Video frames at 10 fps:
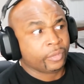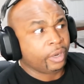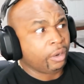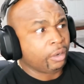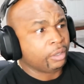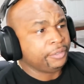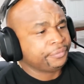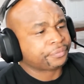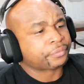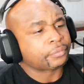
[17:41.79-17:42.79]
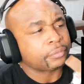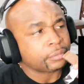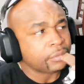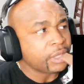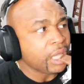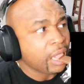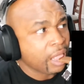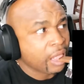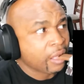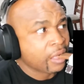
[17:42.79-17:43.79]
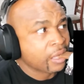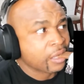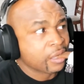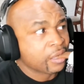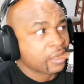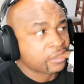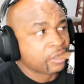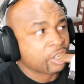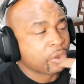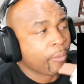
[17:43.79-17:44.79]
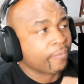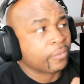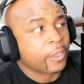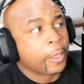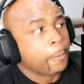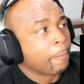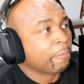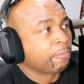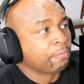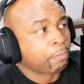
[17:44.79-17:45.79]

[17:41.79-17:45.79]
Her cell made me look like a boring housewife who's only good at cleaning.